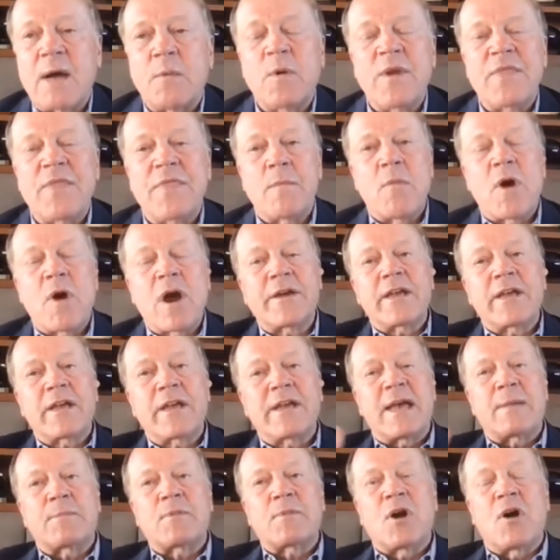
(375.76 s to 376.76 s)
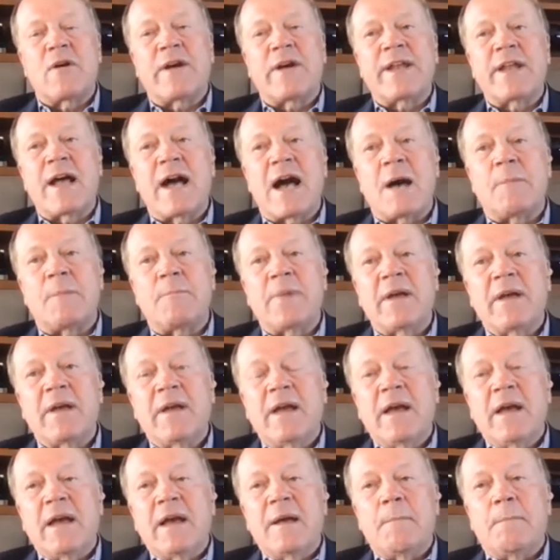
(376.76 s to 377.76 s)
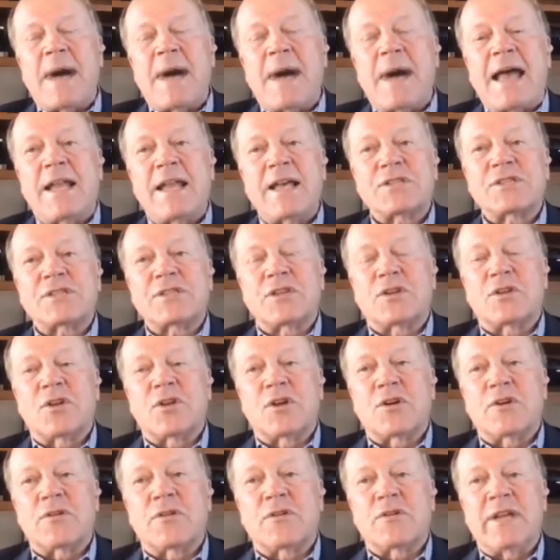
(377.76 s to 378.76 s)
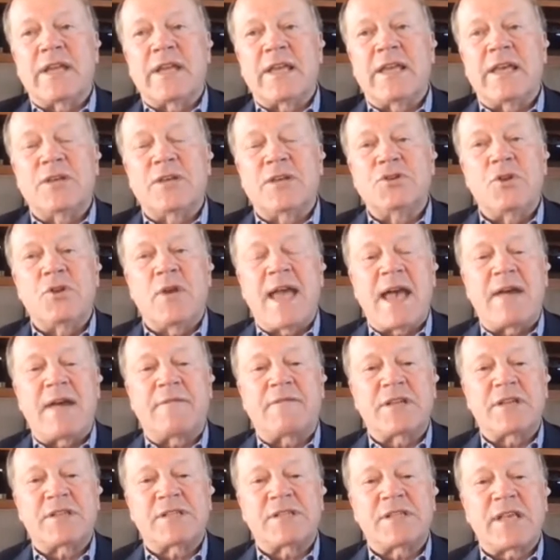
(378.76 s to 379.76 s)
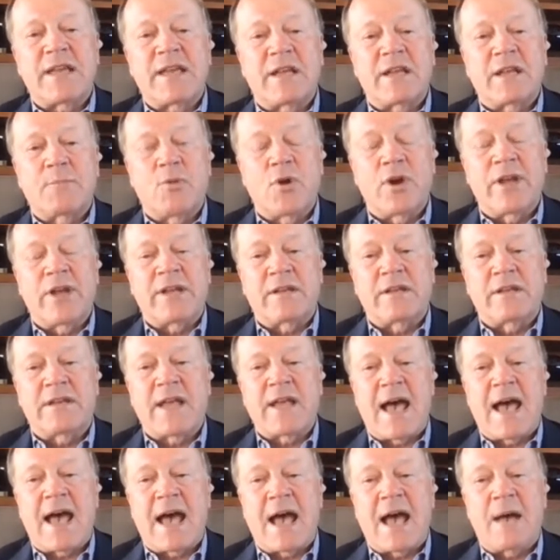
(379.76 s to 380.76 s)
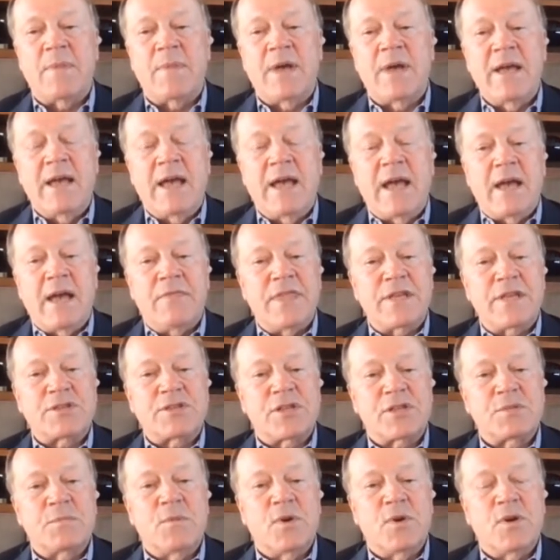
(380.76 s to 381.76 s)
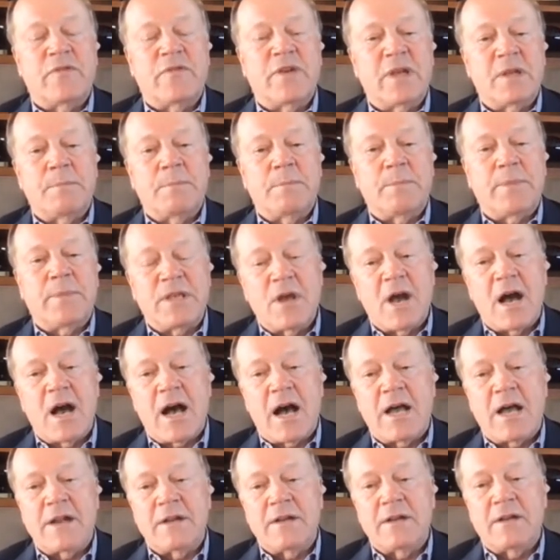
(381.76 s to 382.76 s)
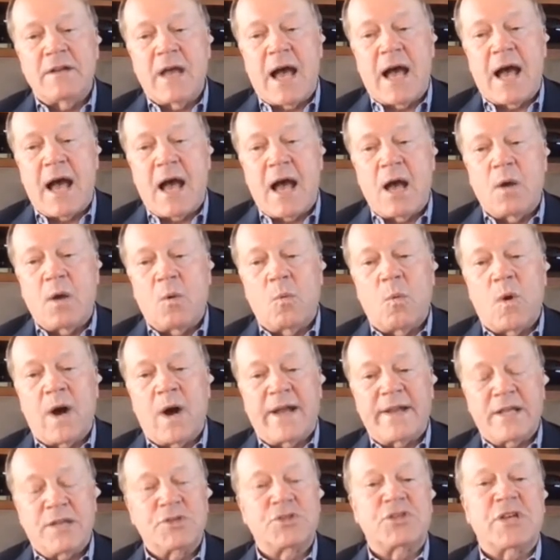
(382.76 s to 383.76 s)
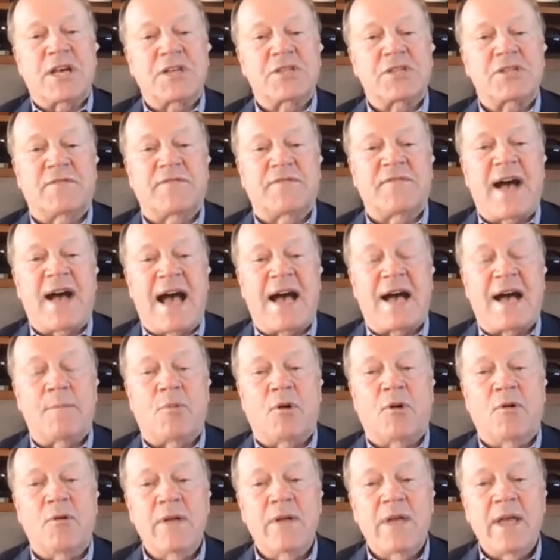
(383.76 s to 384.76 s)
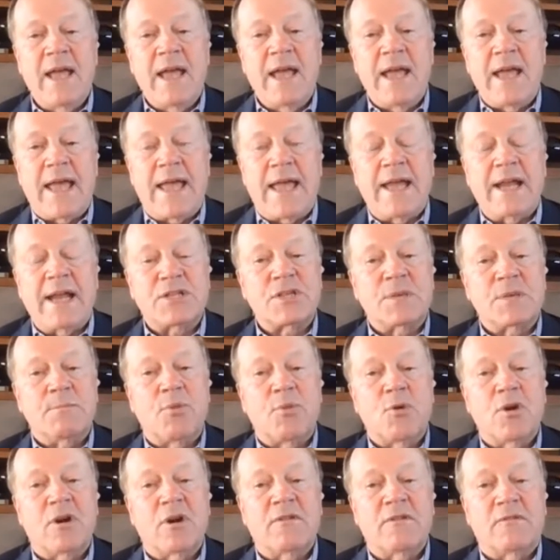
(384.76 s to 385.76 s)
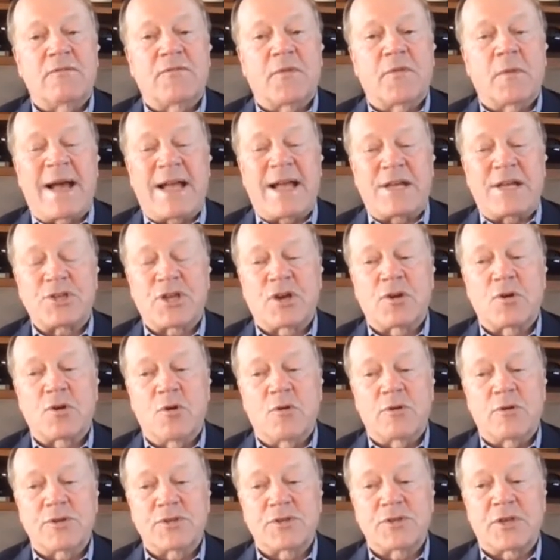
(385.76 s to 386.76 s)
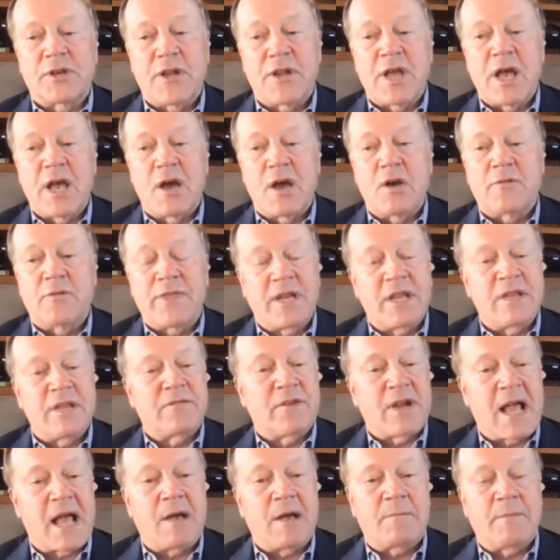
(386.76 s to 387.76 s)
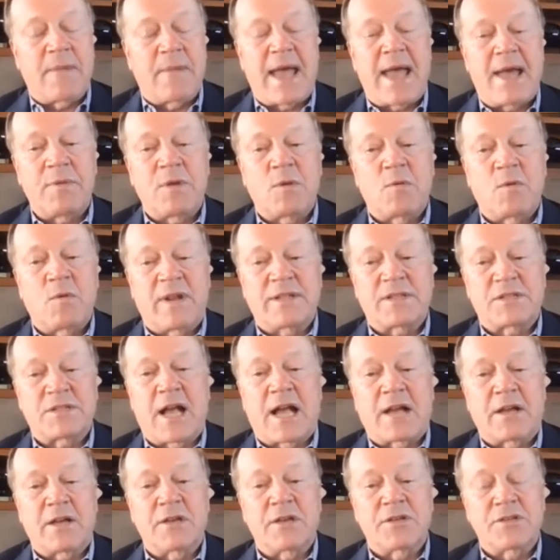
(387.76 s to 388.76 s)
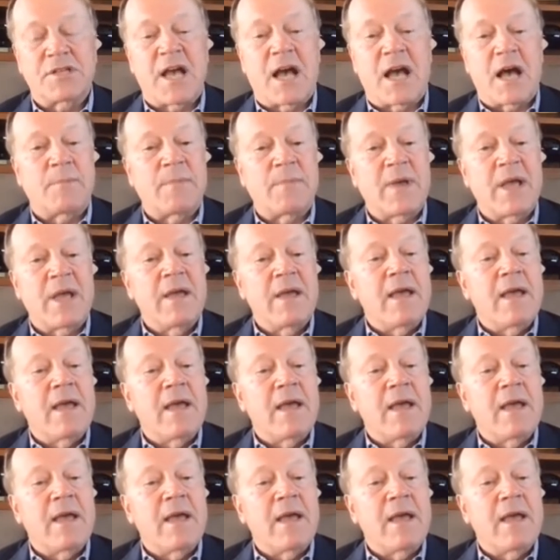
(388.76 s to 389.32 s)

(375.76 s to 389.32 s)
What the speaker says: when the market kept going up, my lesson learned is you have to say at a point in time, this is moving beyond what is justifiable. And it's important for my shareholders to know that even I'm happy when the stock goes up,